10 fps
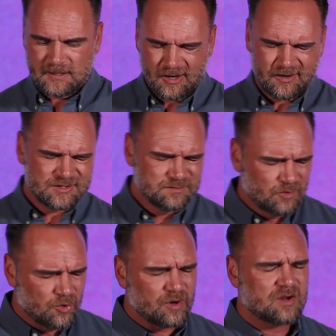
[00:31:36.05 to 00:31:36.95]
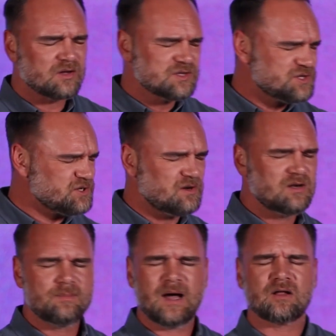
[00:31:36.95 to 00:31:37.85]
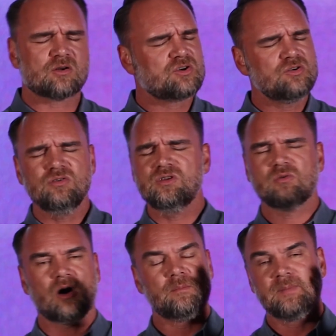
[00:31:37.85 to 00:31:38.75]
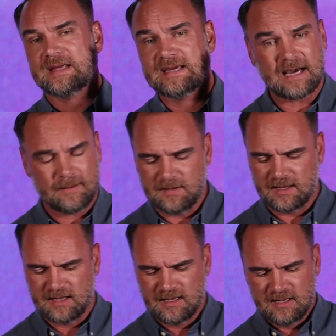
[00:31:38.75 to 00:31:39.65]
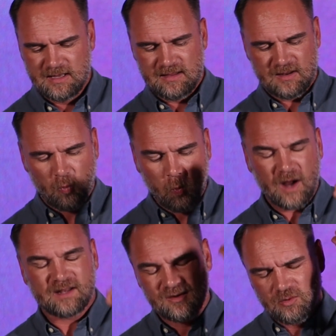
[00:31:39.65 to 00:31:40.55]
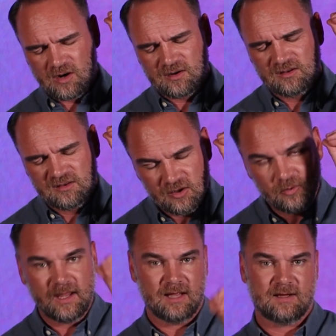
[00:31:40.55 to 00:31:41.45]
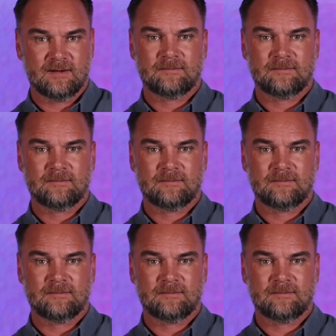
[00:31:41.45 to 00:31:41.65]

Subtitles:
God is more concerned about who you are becoming than what you are doing.